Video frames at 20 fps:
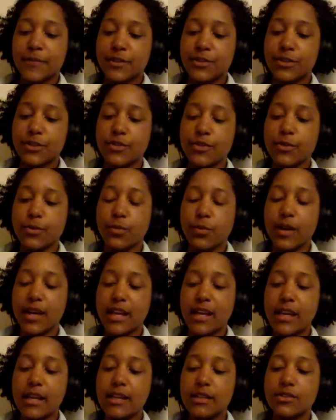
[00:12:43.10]

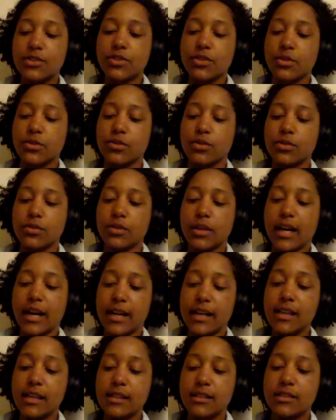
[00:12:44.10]
So
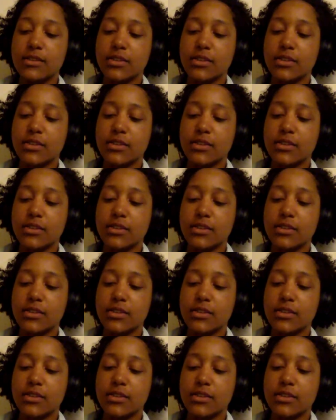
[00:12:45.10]
I